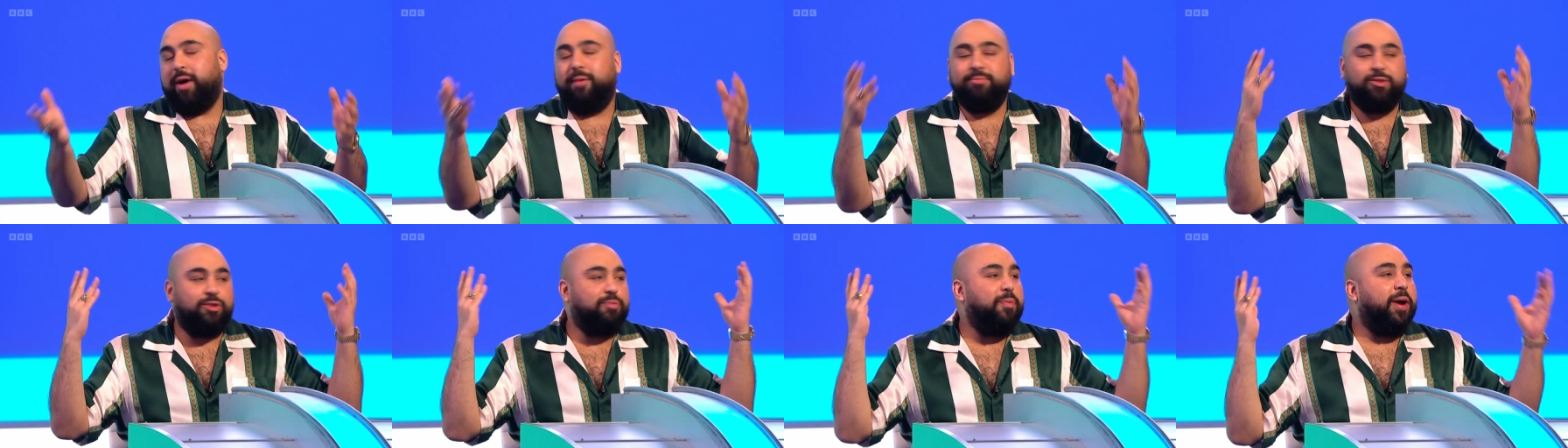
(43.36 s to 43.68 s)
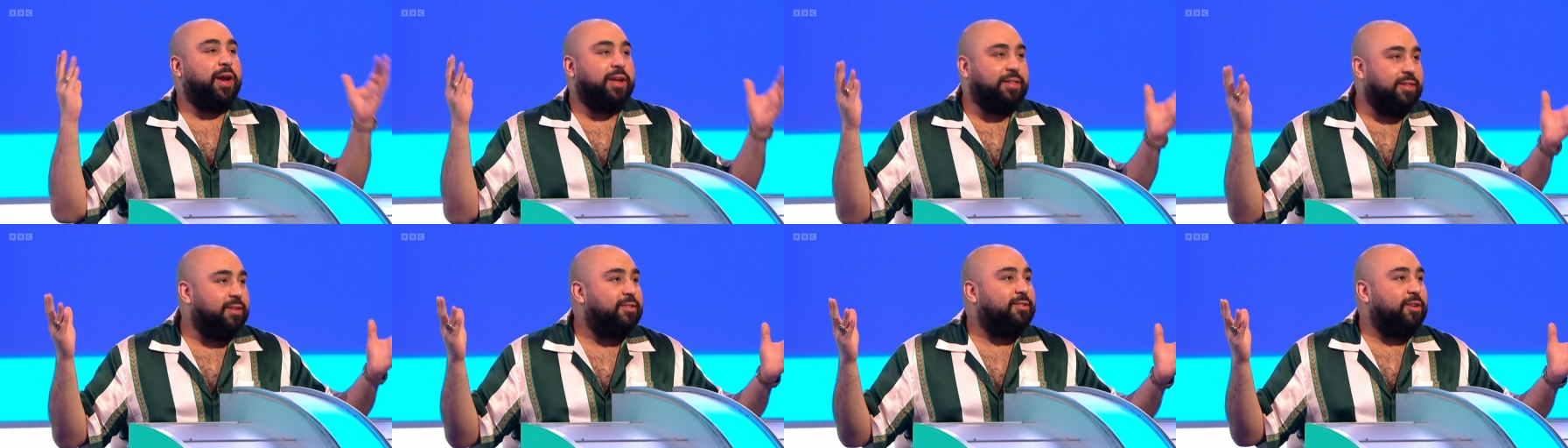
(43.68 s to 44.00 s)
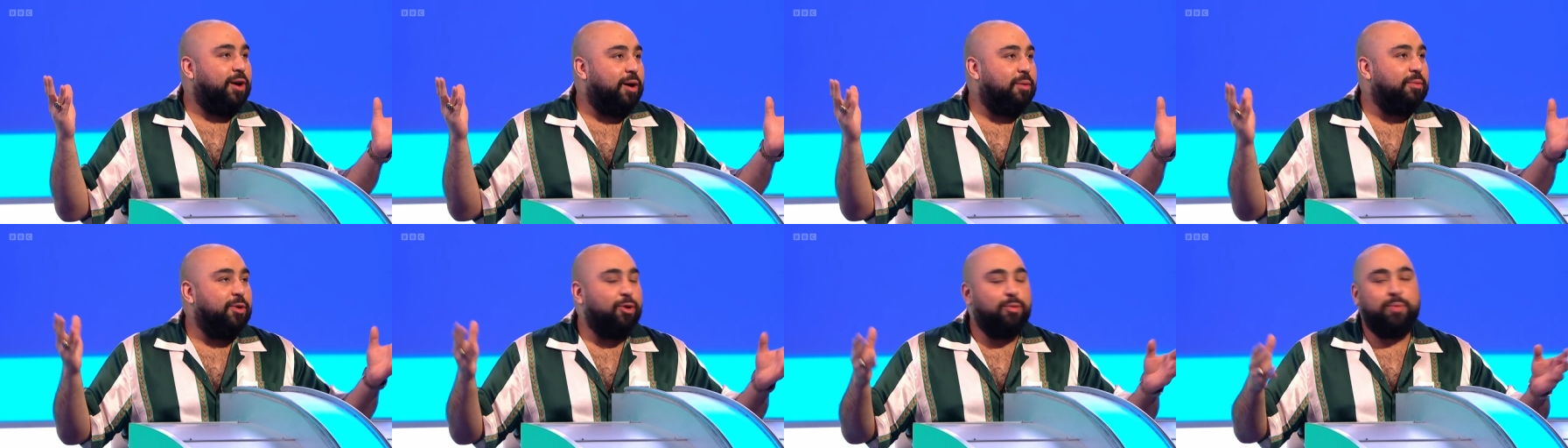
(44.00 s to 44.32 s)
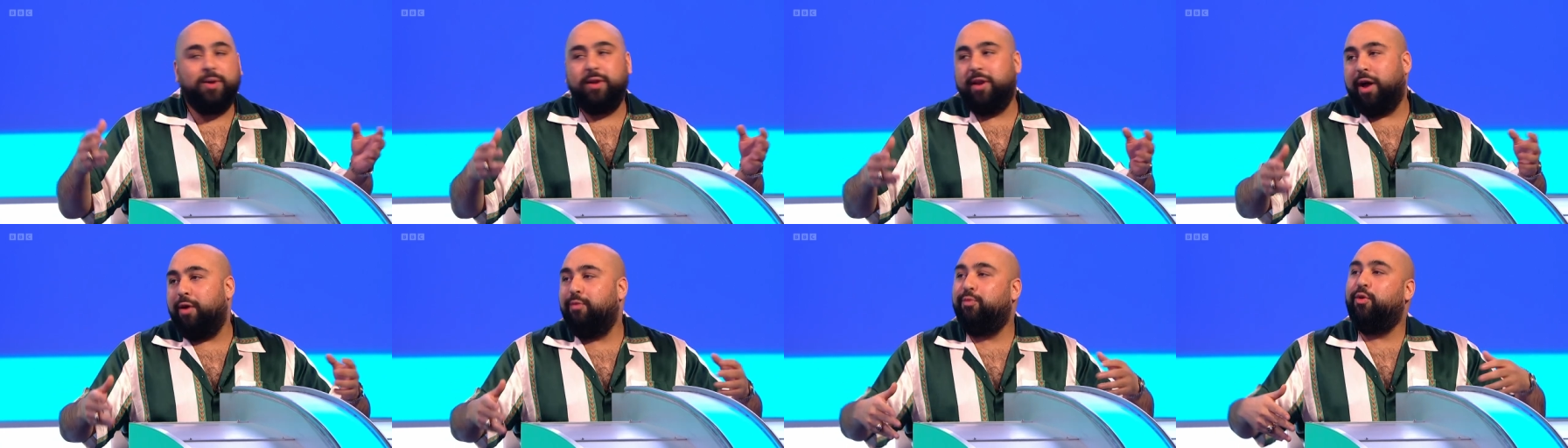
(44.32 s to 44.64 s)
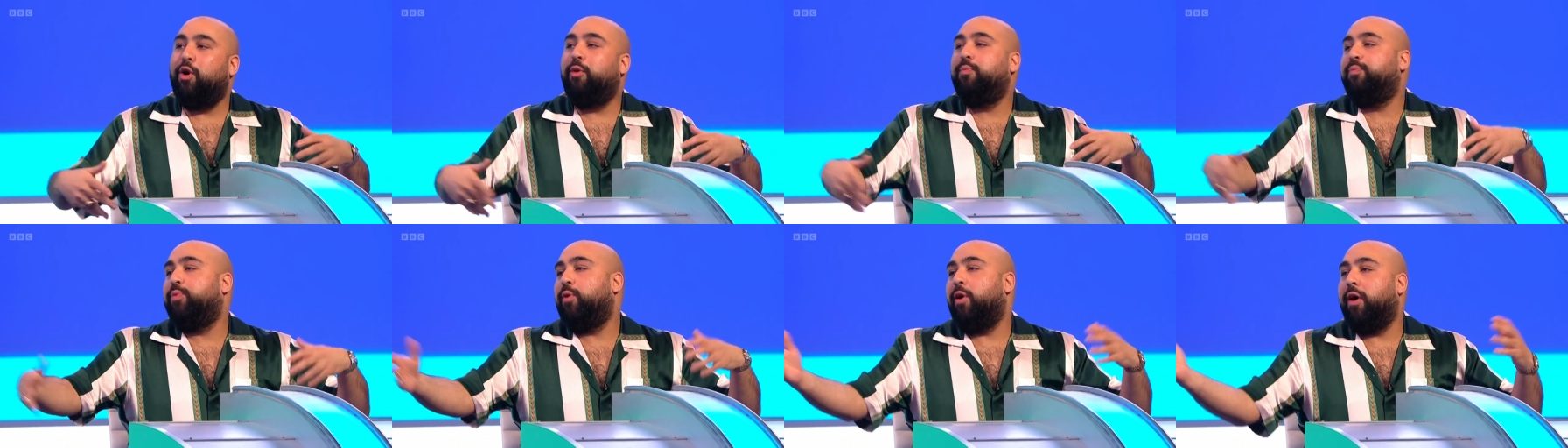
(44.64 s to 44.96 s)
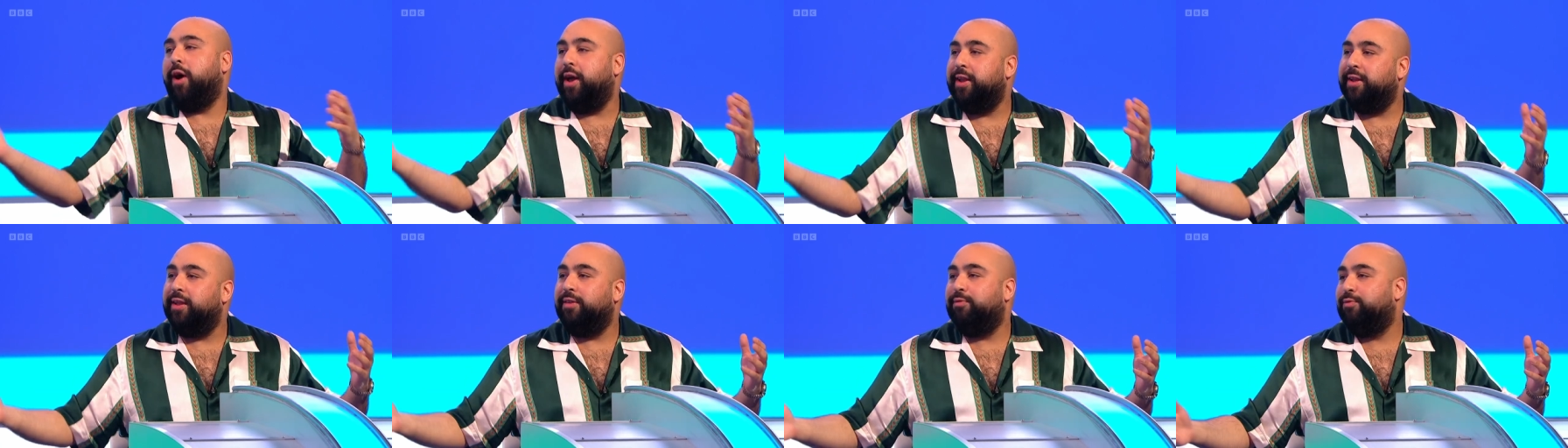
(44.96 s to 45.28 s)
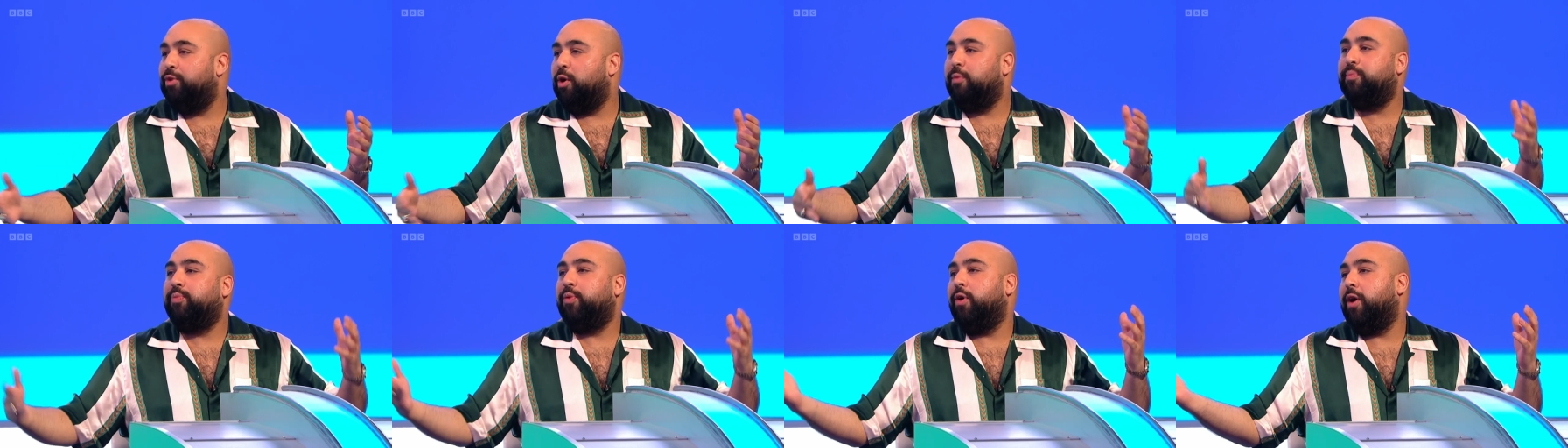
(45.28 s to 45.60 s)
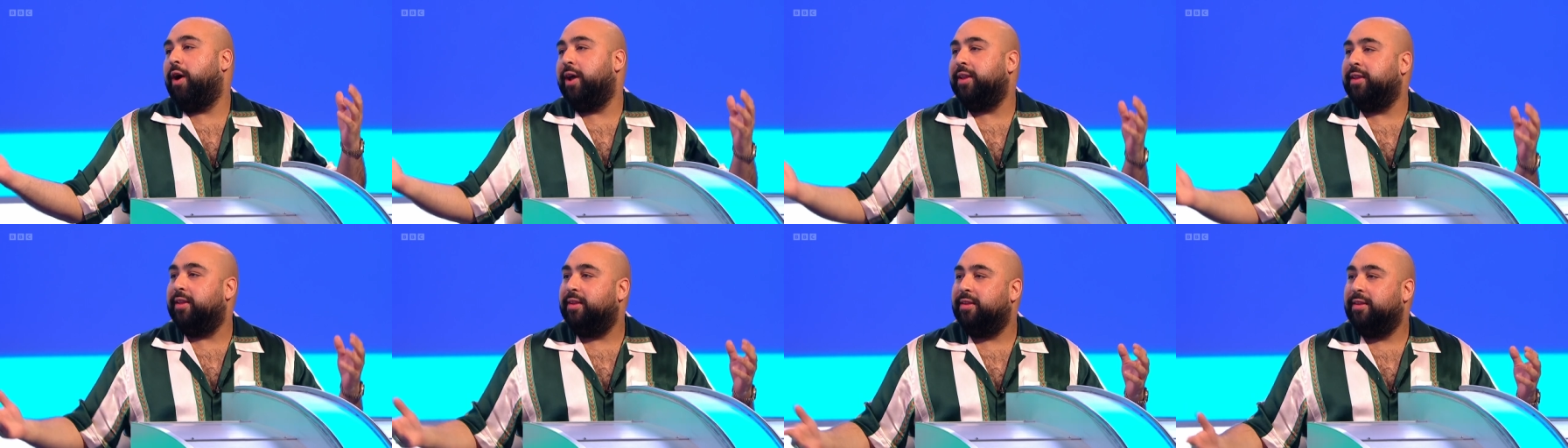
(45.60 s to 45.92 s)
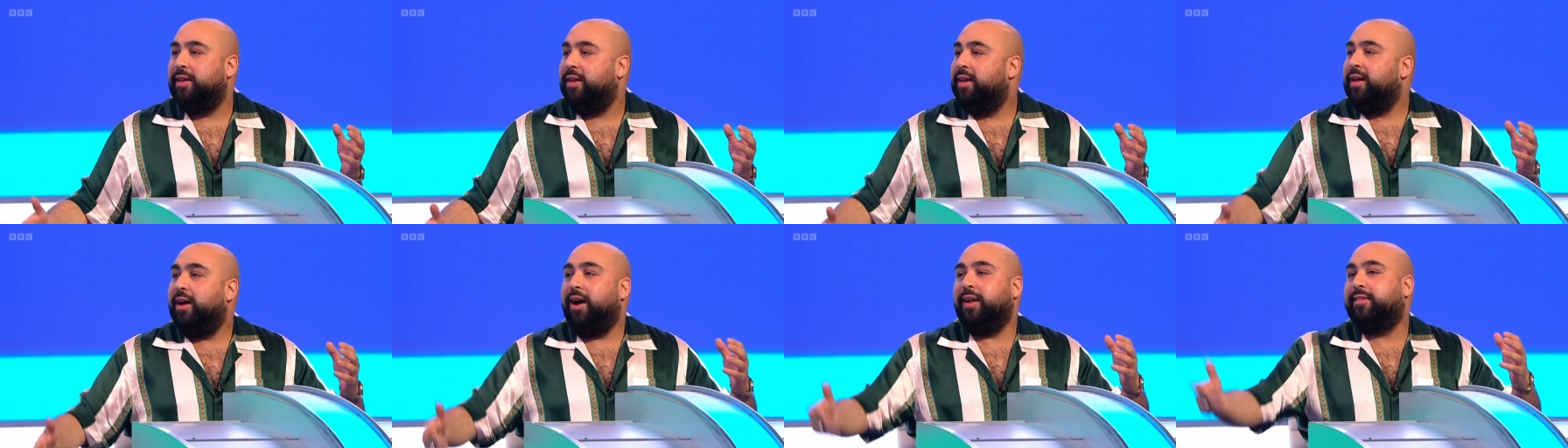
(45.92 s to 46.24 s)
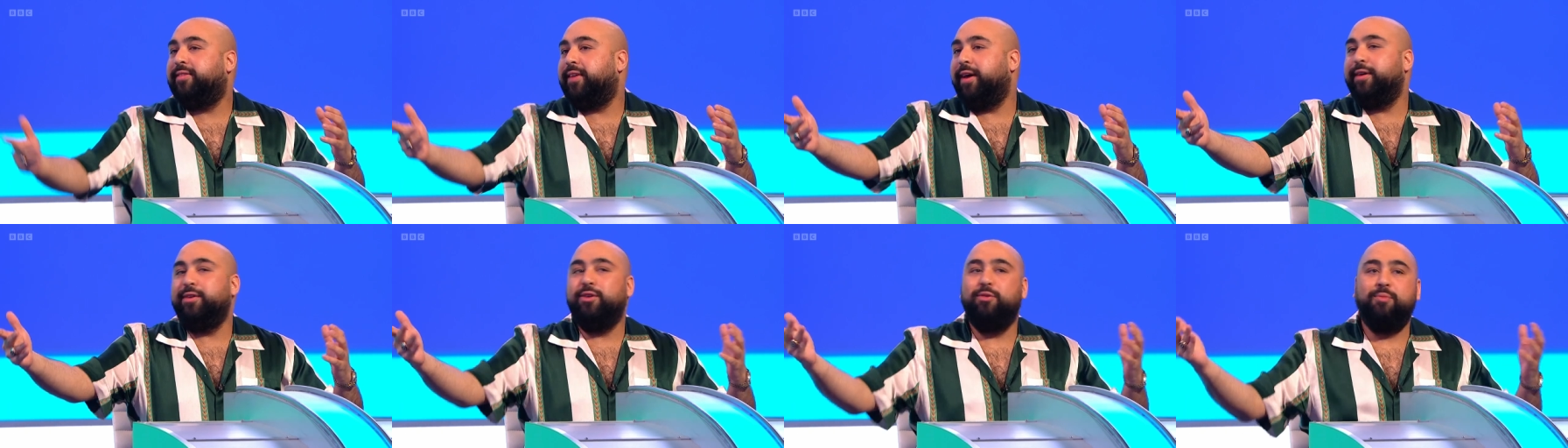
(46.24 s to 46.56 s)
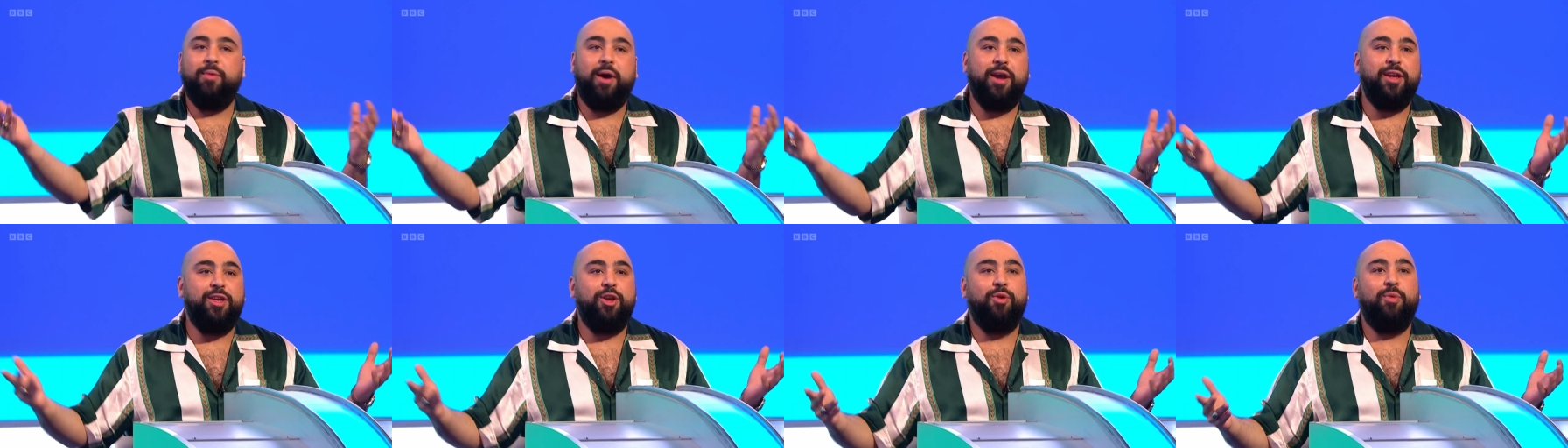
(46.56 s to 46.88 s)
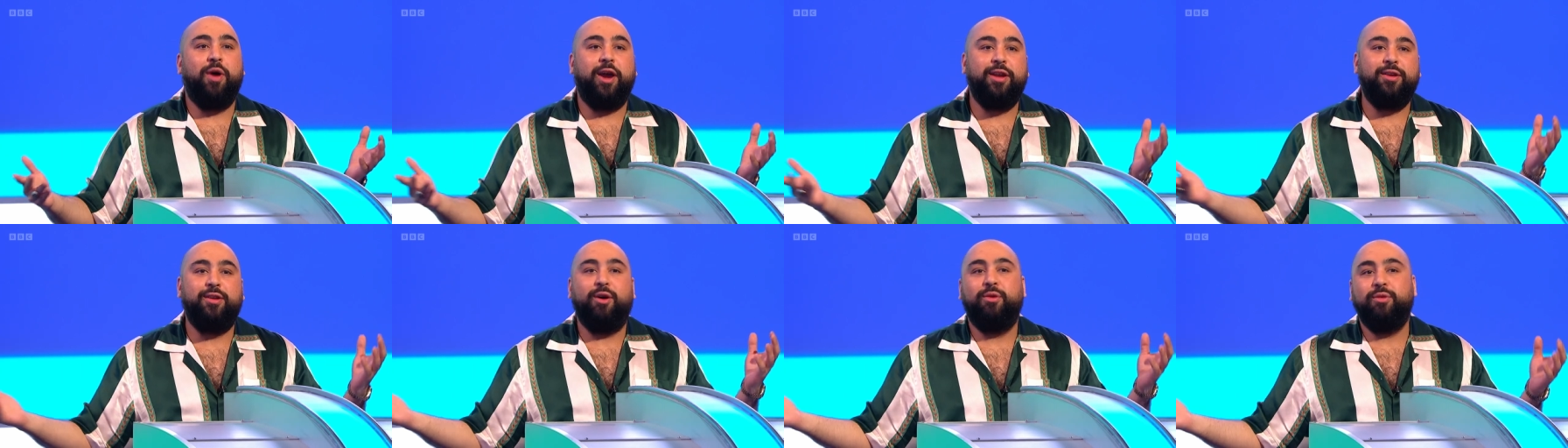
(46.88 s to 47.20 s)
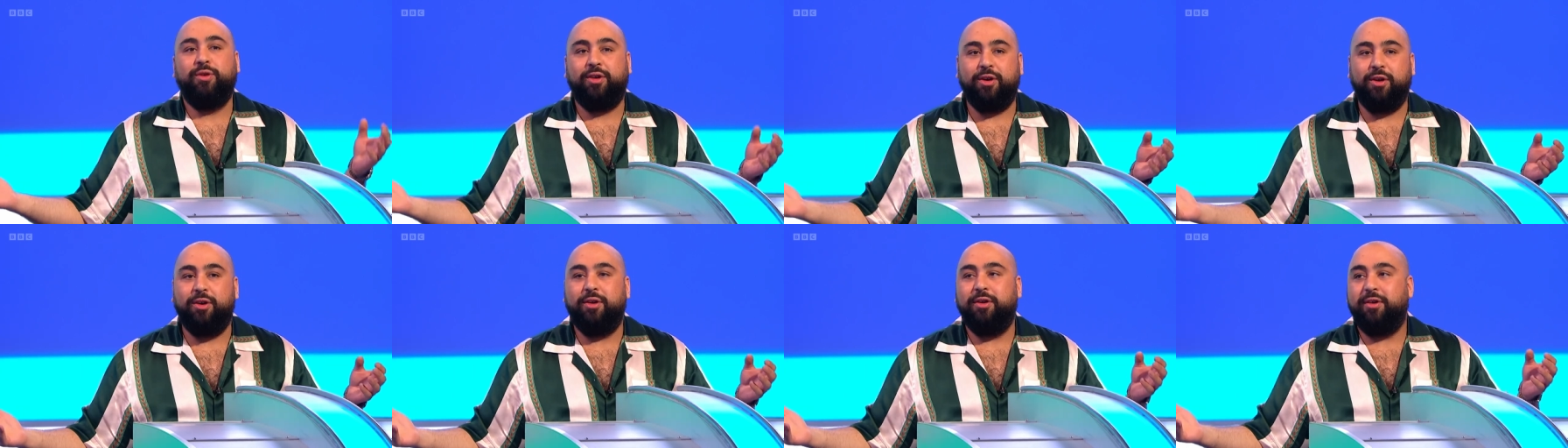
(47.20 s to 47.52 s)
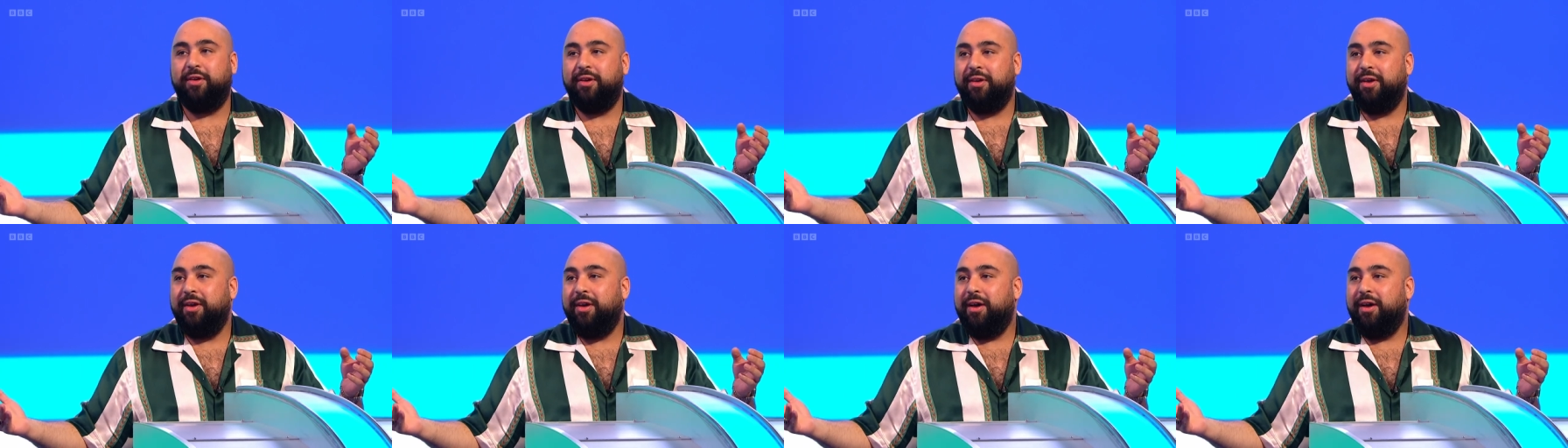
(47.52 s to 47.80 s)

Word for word: I'm just making this up. It'll be like, Rob Brydon, Rob Brydon, I tell you, mate, you ain't no good.